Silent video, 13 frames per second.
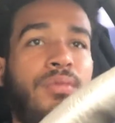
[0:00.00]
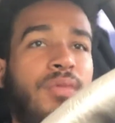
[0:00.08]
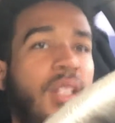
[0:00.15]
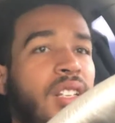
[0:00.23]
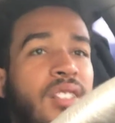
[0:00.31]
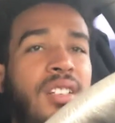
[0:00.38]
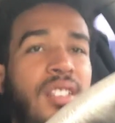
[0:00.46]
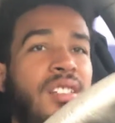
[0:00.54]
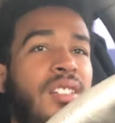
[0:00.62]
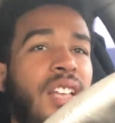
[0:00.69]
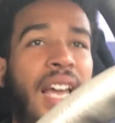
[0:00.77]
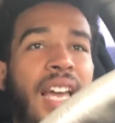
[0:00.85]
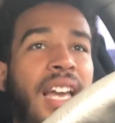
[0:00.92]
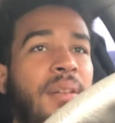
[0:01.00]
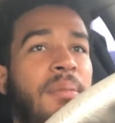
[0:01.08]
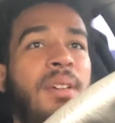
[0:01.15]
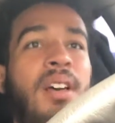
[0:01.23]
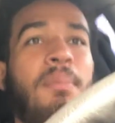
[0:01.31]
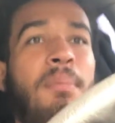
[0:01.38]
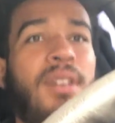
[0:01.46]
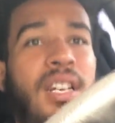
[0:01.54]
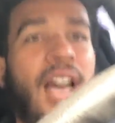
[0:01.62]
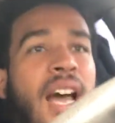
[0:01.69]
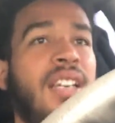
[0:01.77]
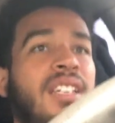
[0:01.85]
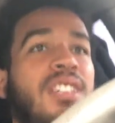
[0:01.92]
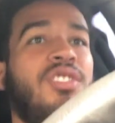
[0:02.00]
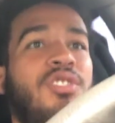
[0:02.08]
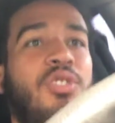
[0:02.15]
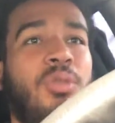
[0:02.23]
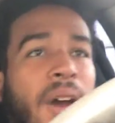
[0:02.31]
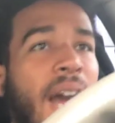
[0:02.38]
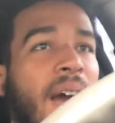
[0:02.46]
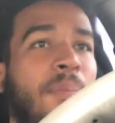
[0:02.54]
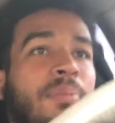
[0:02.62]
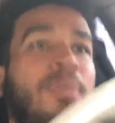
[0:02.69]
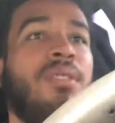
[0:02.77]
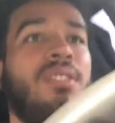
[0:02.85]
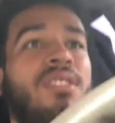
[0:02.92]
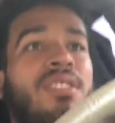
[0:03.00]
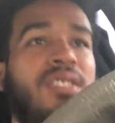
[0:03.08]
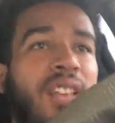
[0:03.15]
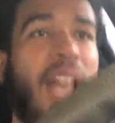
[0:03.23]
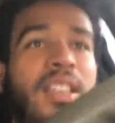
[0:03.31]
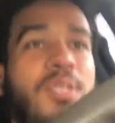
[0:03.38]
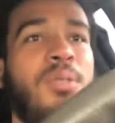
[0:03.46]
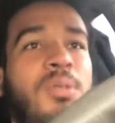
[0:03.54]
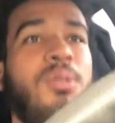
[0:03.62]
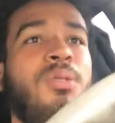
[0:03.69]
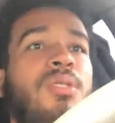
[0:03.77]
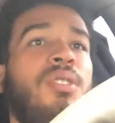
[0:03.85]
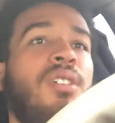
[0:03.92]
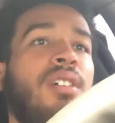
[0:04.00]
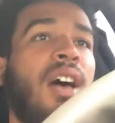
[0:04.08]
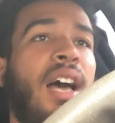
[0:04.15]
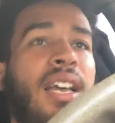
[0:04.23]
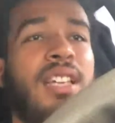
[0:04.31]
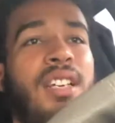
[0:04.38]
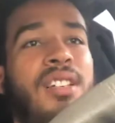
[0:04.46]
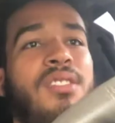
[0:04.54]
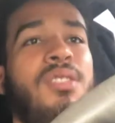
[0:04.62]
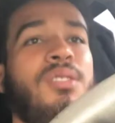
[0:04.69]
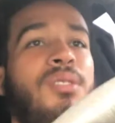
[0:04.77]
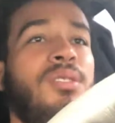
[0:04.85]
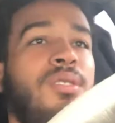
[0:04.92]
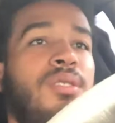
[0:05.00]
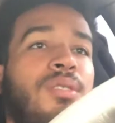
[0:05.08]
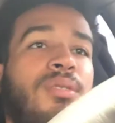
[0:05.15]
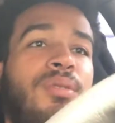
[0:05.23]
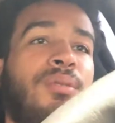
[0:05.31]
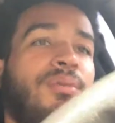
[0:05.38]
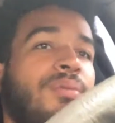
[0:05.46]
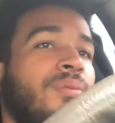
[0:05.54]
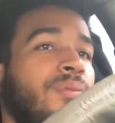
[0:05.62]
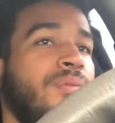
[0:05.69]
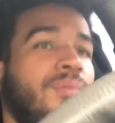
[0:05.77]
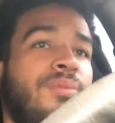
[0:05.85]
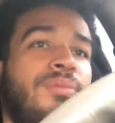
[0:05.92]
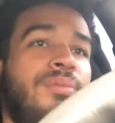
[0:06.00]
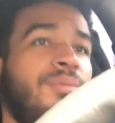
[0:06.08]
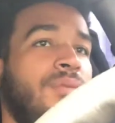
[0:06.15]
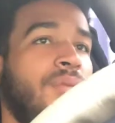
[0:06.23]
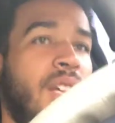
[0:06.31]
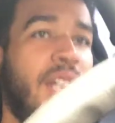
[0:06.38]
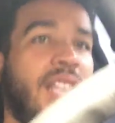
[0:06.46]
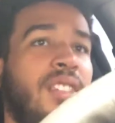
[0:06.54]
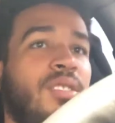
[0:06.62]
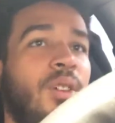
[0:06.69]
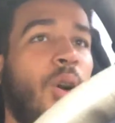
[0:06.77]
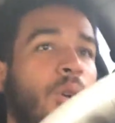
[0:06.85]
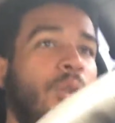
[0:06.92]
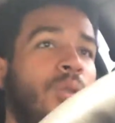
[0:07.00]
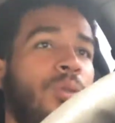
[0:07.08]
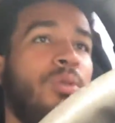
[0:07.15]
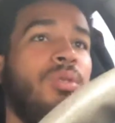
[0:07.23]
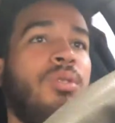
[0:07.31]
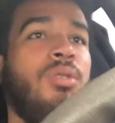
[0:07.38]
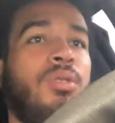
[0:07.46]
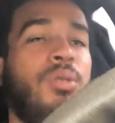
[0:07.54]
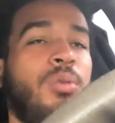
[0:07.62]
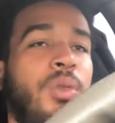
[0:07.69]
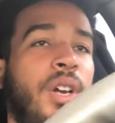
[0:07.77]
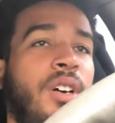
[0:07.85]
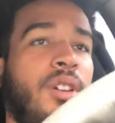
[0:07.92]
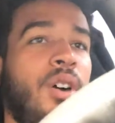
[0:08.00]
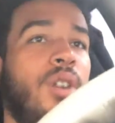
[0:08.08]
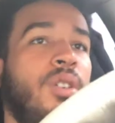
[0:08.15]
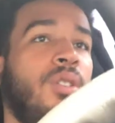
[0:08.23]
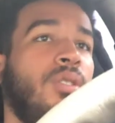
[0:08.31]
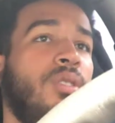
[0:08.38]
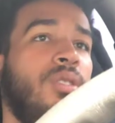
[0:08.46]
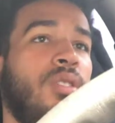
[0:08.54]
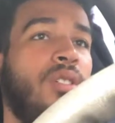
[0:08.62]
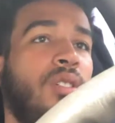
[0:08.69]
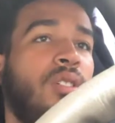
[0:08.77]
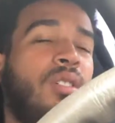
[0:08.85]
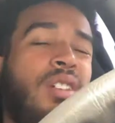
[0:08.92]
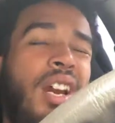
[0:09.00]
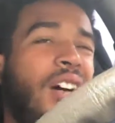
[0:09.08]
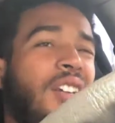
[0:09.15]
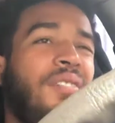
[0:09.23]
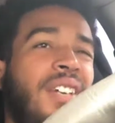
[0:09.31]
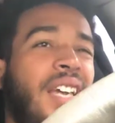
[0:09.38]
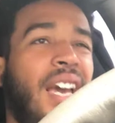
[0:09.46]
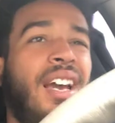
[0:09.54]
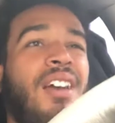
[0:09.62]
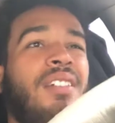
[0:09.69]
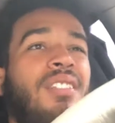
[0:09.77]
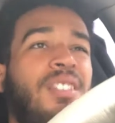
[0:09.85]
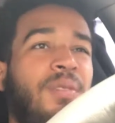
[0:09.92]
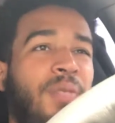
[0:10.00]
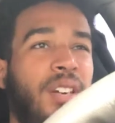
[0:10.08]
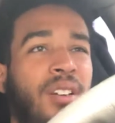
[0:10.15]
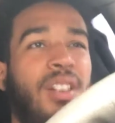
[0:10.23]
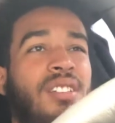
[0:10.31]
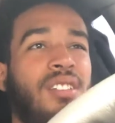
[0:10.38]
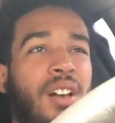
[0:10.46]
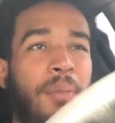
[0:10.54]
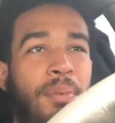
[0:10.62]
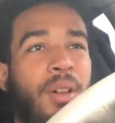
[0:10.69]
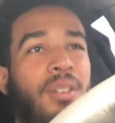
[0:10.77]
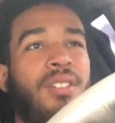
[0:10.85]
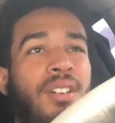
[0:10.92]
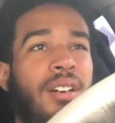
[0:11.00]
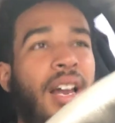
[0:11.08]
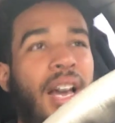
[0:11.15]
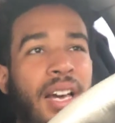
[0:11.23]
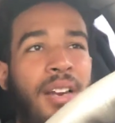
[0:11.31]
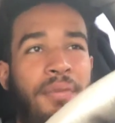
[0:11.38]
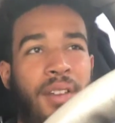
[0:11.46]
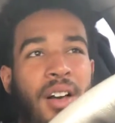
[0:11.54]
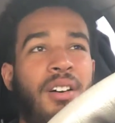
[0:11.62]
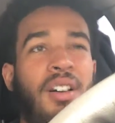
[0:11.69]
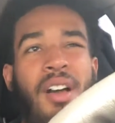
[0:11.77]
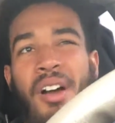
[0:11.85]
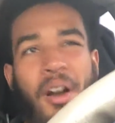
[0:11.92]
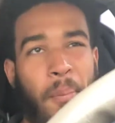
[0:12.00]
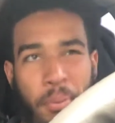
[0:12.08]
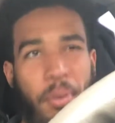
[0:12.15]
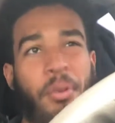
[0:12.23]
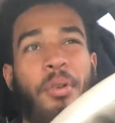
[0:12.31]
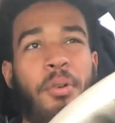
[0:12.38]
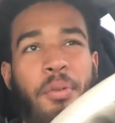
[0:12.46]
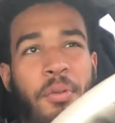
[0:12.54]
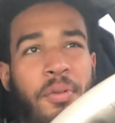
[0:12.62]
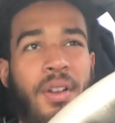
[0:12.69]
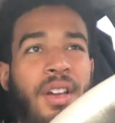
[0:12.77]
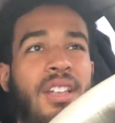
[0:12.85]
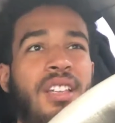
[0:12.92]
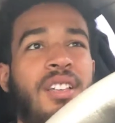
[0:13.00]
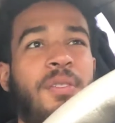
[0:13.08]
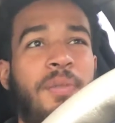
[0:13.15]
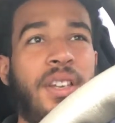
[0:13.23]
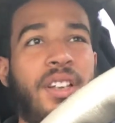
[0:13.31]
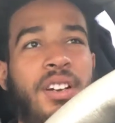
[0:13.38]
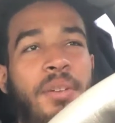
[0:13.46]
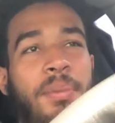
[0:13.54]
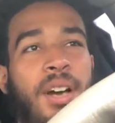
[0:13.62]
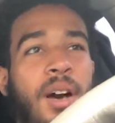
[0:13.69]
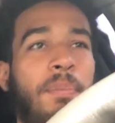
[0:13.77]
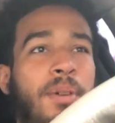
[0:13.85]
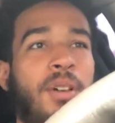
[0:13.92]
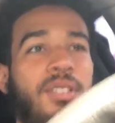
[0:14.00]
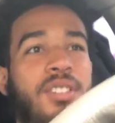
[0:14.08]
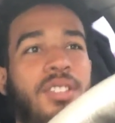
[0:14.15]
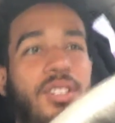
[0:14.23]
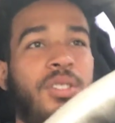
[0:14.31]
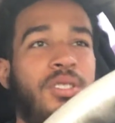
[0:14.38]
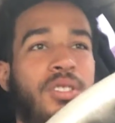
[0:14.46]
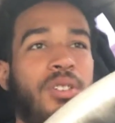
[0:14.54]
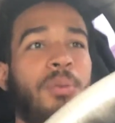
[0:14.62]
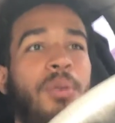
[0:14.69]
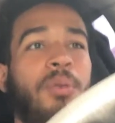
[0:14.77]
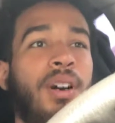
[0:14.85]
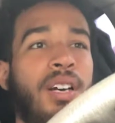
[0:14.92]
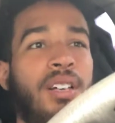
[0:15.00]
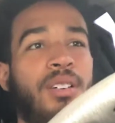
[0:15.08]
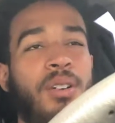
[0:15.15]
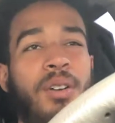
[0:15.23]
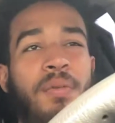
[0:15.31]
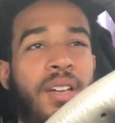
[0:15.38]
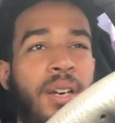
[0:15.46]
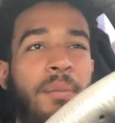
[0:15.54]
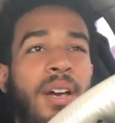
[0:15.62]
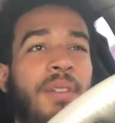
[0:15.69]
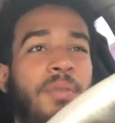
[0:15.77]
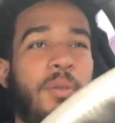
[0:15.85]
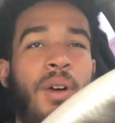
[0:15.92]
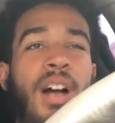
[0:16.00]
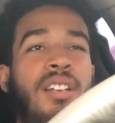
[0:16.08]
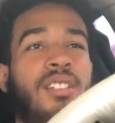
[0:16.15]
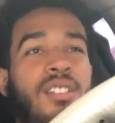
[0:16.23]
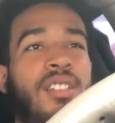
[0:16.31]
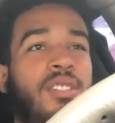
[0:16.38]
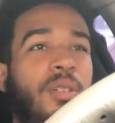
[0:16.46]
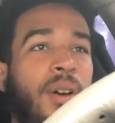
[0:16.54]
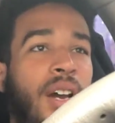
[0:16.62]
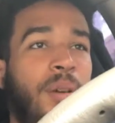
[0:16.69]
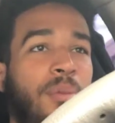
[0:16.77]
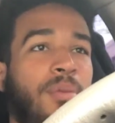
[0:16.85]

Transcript: And it's the same monotonous trap cycle I get into. And it gets old. Real old. And I don't even care if this video gets uploaded or not. If y'all approve this video to be uploaded to YouTube or what. Or if anybody even watches this crap.